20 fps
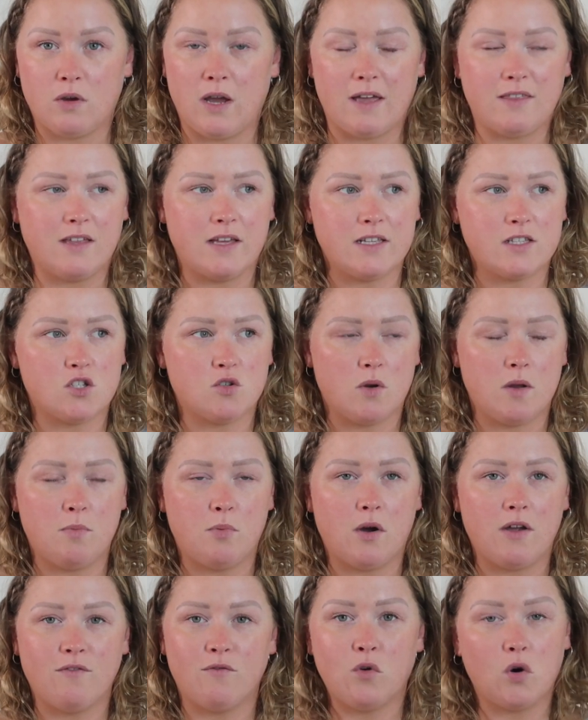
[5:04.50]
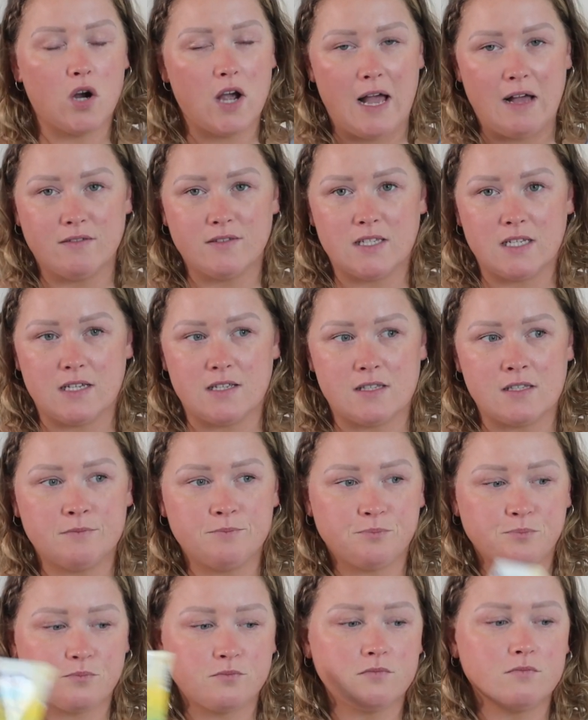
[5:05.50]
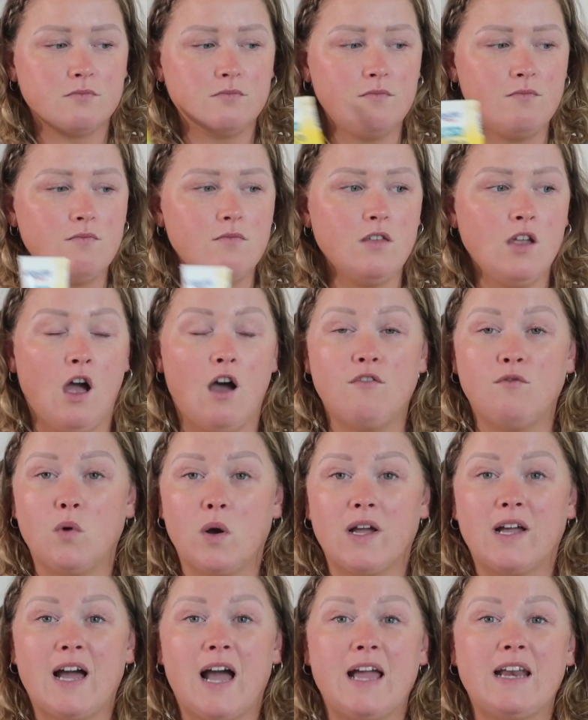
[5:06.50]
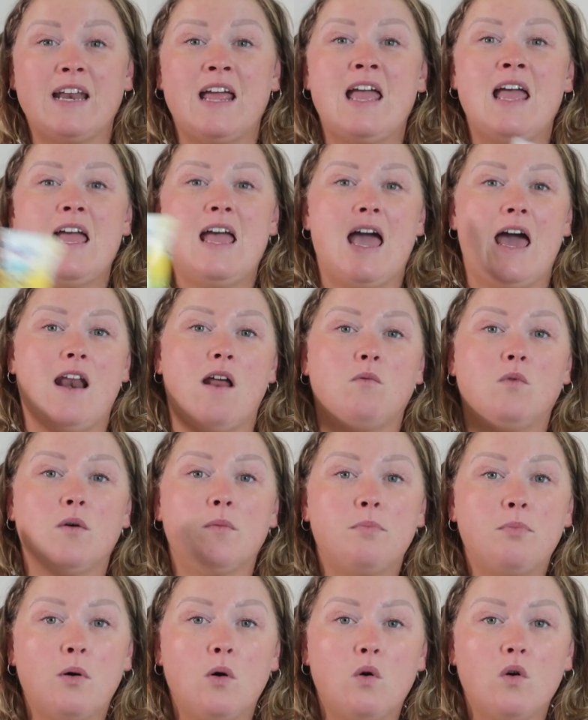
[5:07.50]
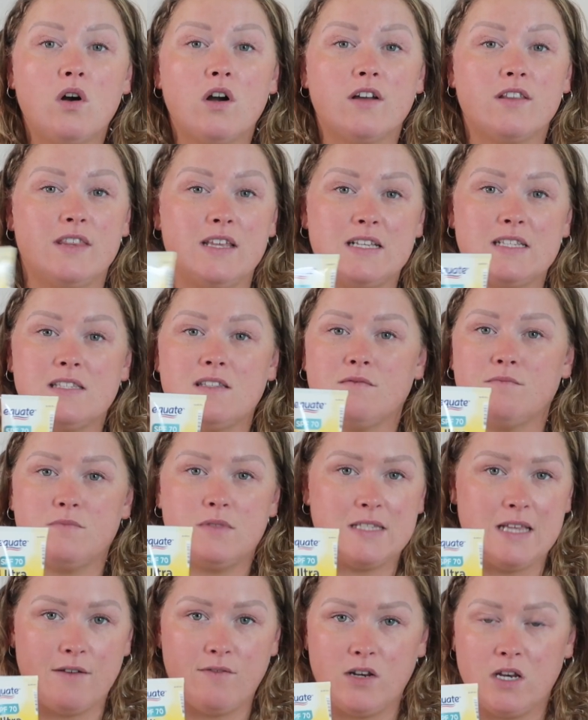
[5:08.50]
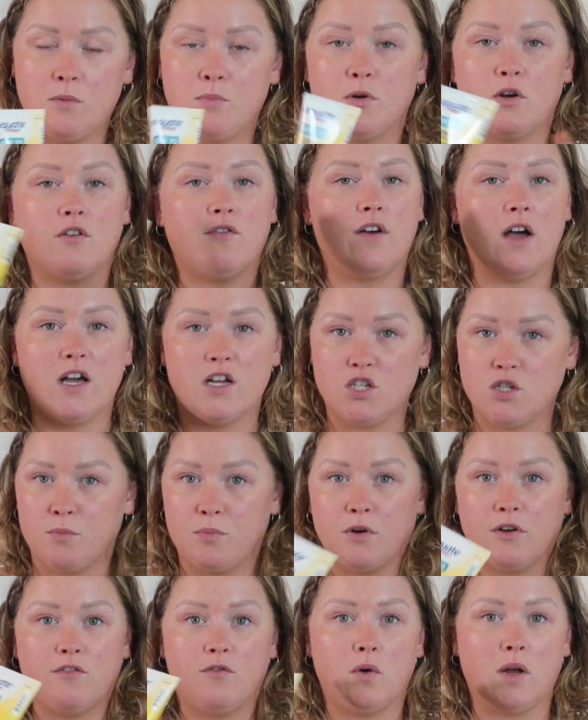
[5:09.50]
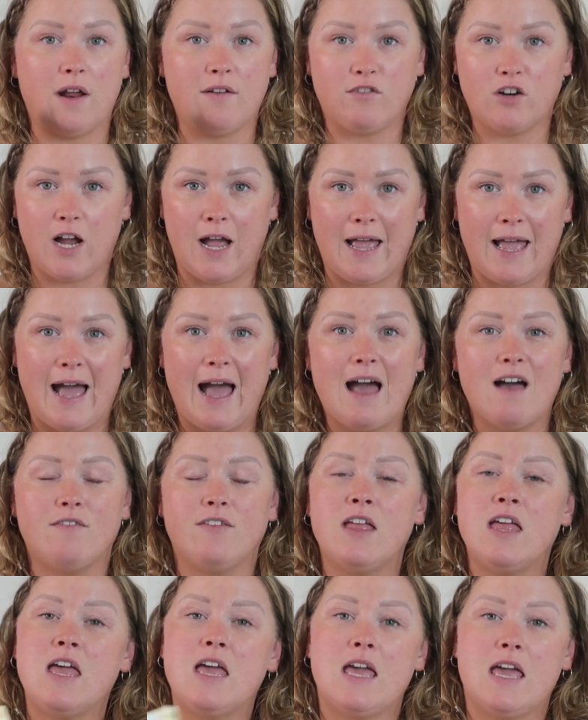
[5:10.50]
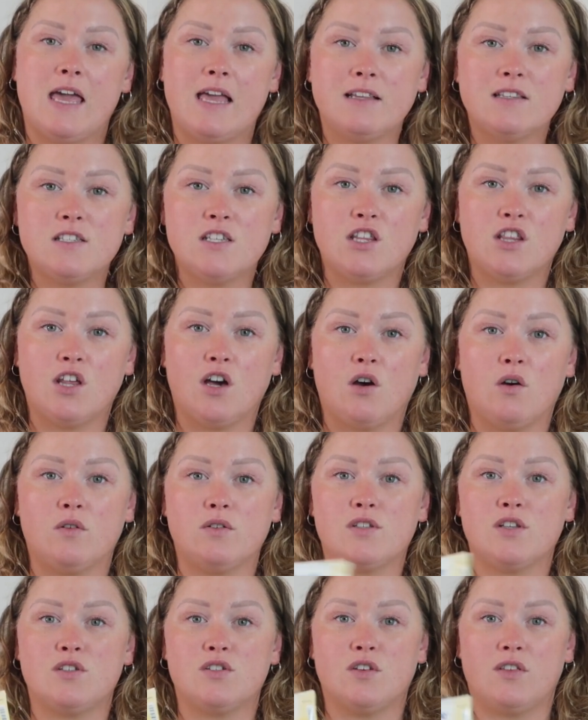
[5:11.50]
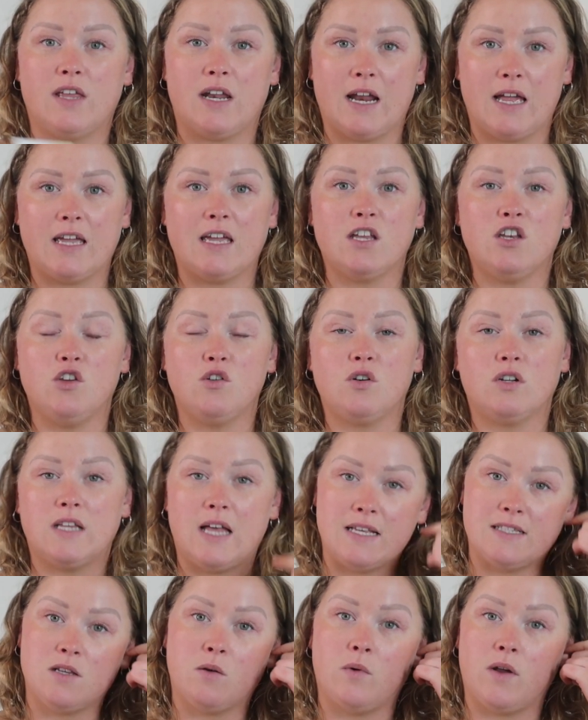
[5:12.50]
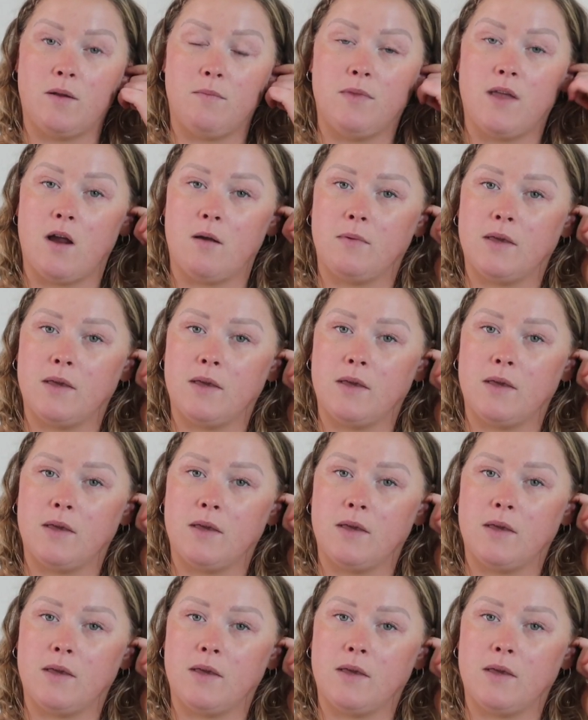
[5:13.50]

I think it's 3.4 ounces of one kind, and I will pour this 70 proof, 100 proof, whatever I have into those so that I can utilize it when I'm there.